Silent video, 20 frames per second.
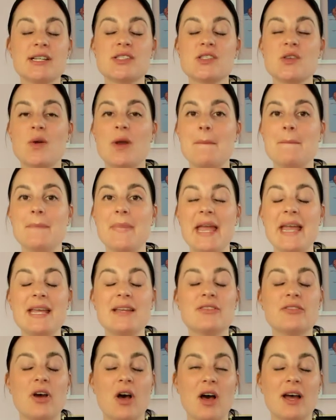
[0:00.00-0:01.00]
so it may
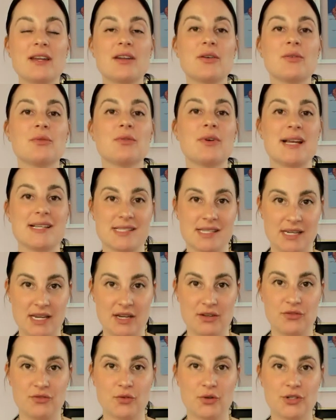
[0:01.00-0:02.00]
not
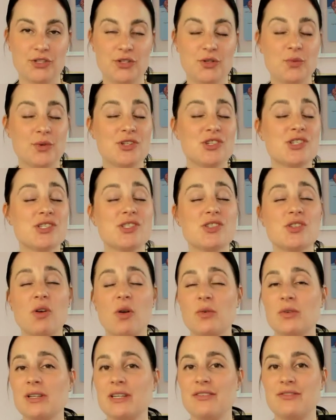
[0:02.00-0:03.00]
resonate for you, which is
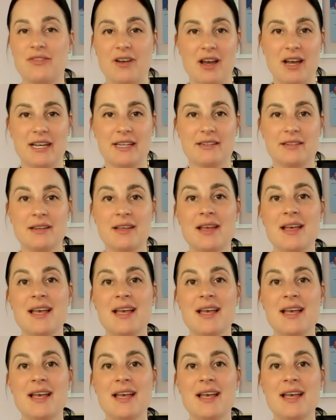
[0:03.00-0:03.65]
totally fine.